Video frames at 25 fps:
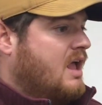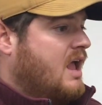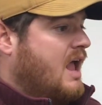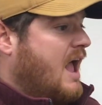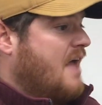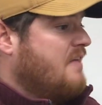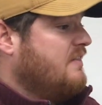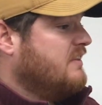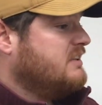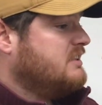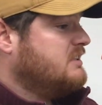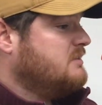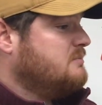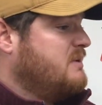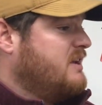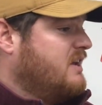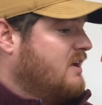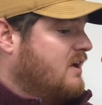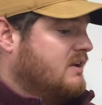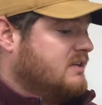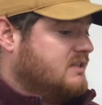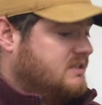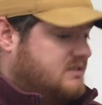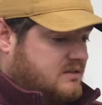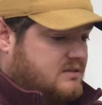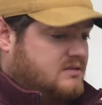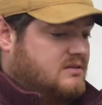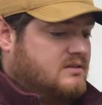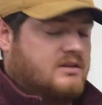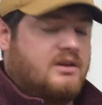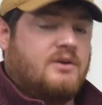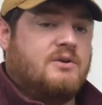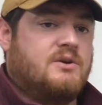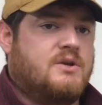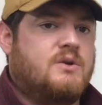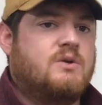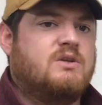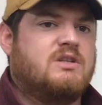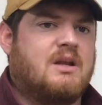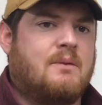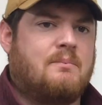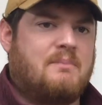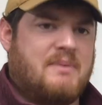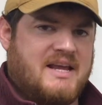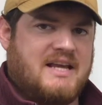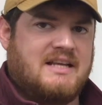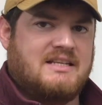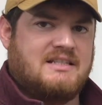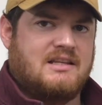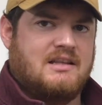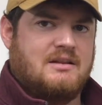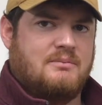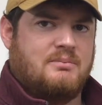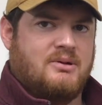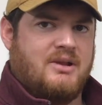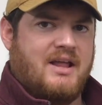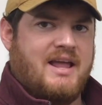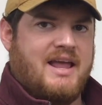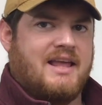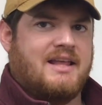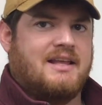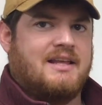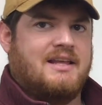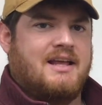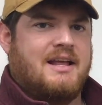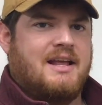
And this is because they're using a piece of the plant.